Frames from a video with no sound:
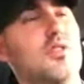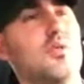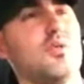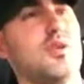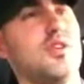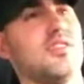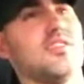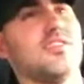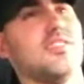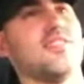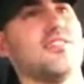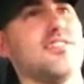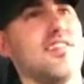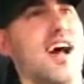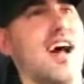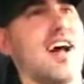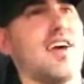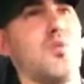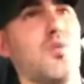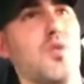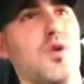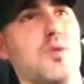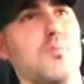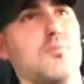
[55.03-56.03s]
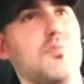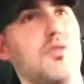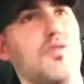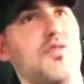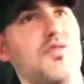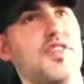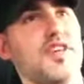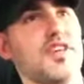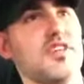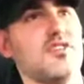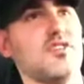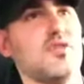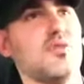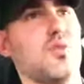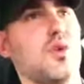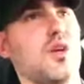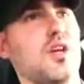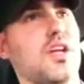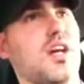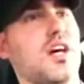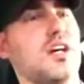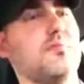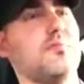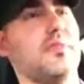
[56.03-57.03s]
You to decide where to put things and
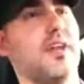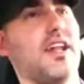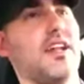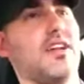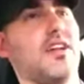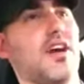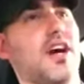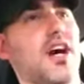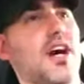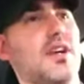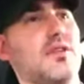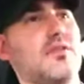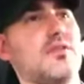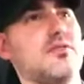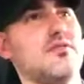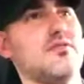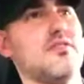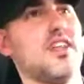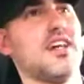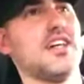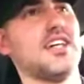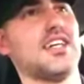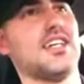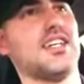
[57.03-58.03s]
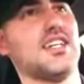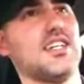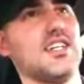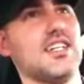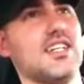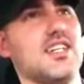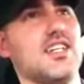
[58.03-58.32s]
whatnot, but I don't I don't like